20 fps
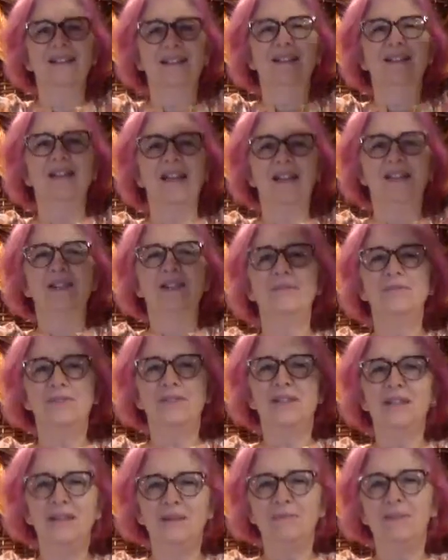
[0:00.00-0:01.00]
And you've
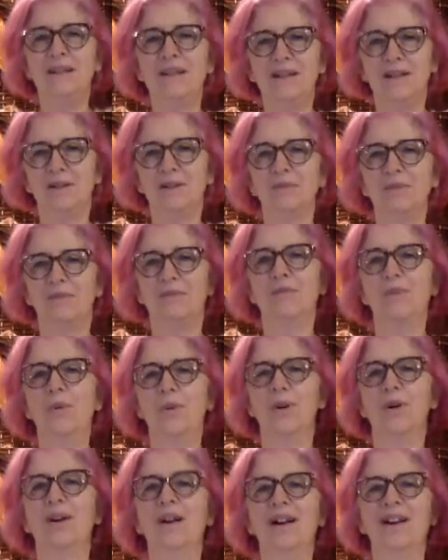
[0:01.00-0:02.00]
seen me here
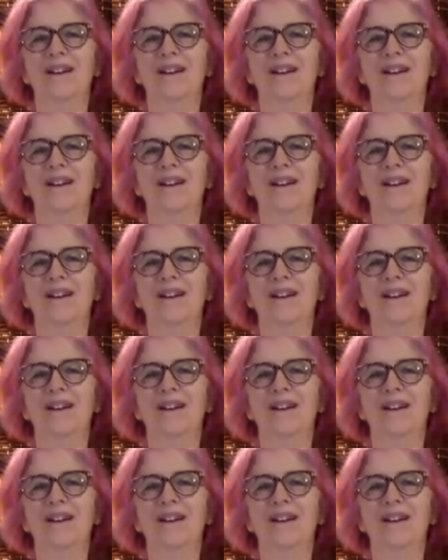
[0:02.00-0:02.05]
before.